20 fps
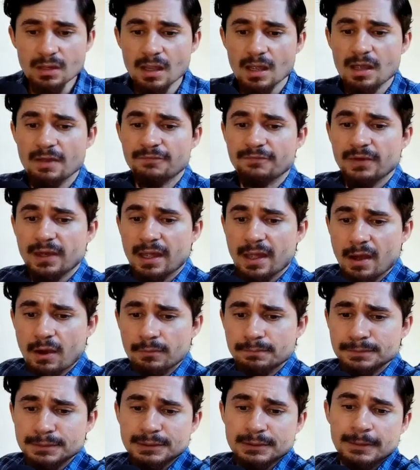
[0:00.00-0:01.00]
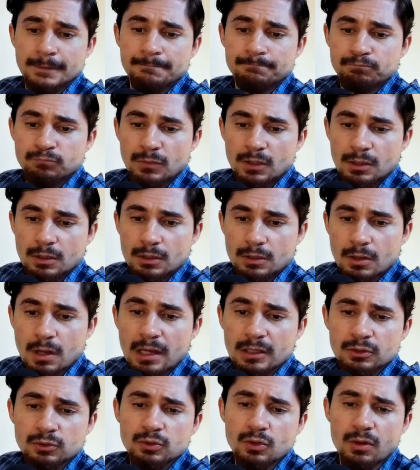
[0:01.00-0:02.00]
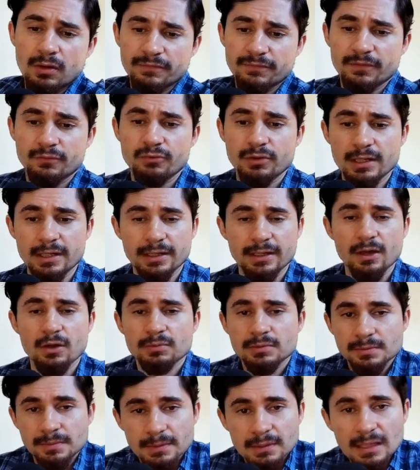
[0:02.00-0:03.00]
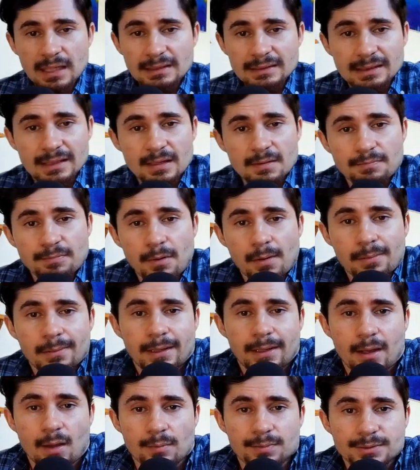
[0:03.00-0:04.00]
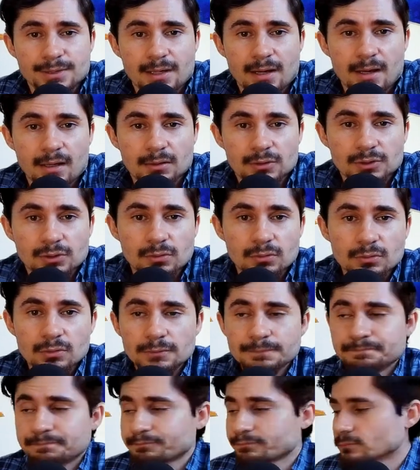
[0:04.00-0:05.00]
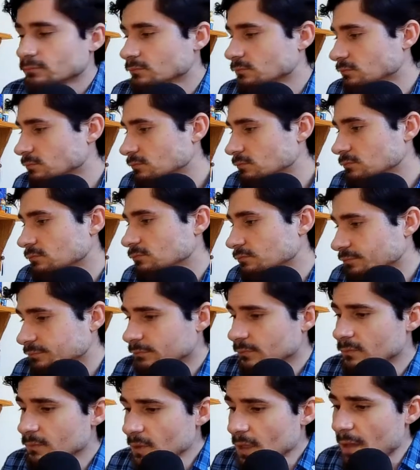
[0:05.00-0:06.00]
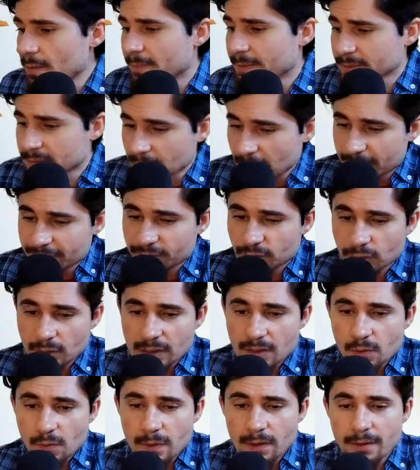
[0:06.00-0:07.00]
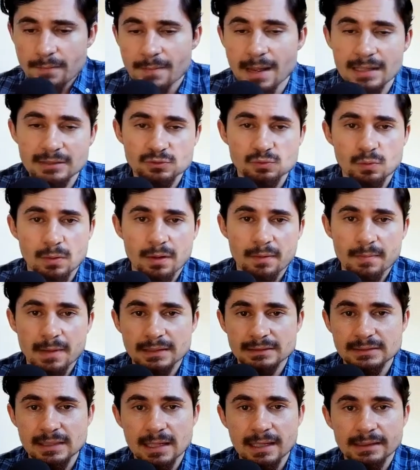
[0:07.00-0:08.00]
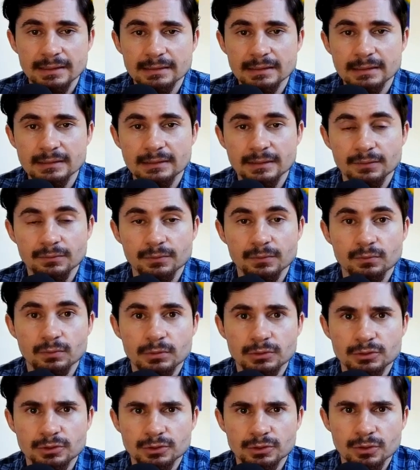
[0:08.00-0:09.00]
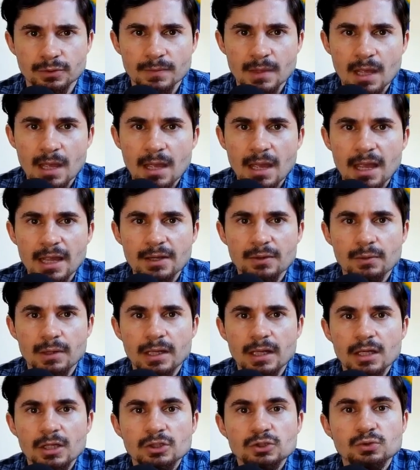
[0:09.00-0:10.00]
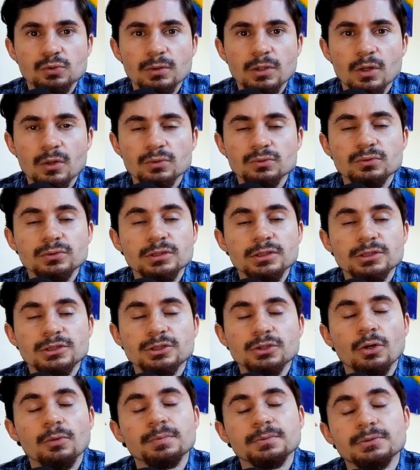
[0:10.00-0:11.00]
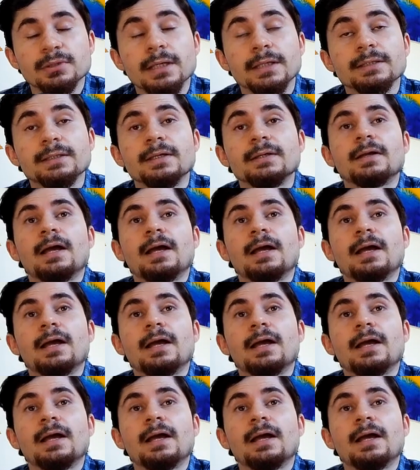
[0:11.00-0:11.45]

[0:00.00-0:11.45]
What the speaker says: If it helps, I don't know if it really helps, but I think it probably helps, innit? So, but if you want to wear a mask, wear a mask. I cannot tell you what to do. Anyway, so we go to these shops, right?